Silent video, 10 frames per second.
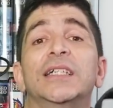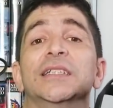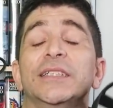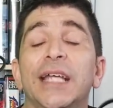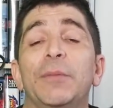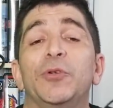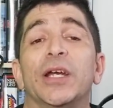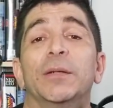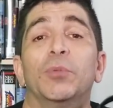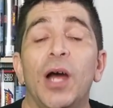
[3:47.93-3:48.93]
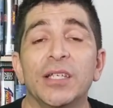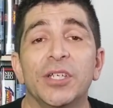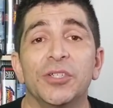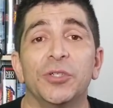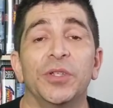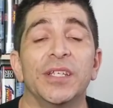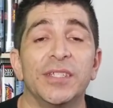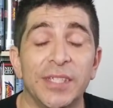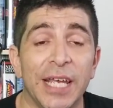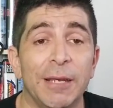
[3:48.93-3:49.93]
Snapdragon processor, the
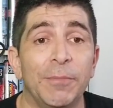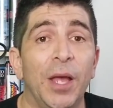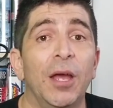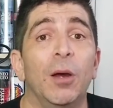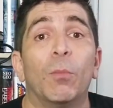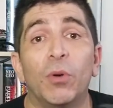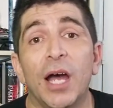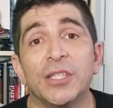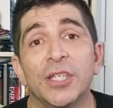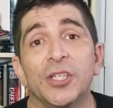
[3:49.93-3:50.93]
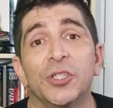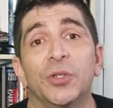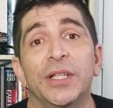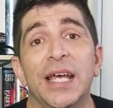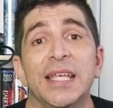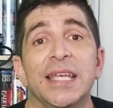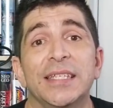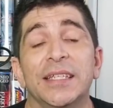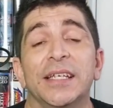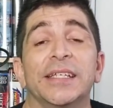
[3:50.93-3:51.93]
same processor that
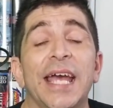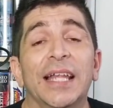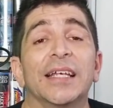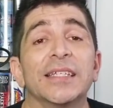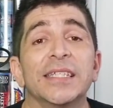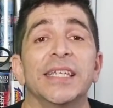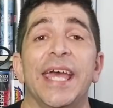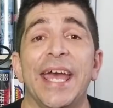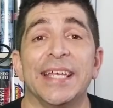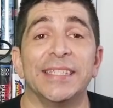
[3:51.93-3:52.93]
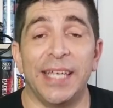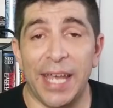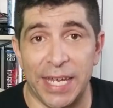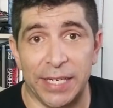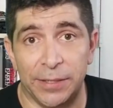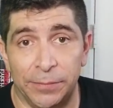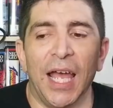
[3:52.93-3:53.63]
is in the Galaxy S8.